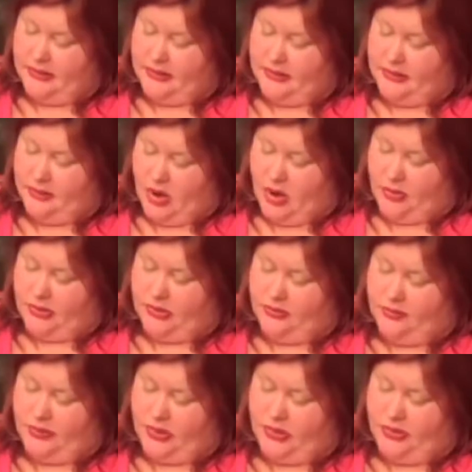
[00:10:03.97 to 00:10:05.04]
the marble
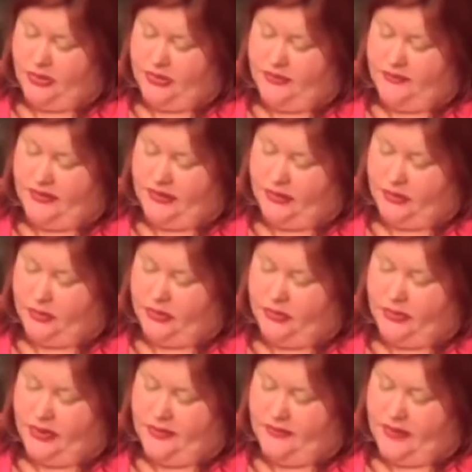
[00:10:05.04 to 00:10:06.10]
burned and flickered with a
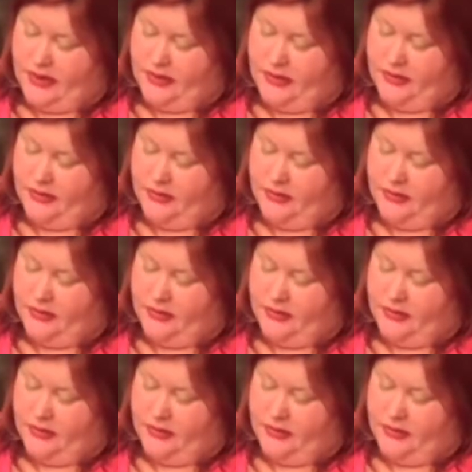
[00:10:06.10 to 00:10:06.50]
red fire.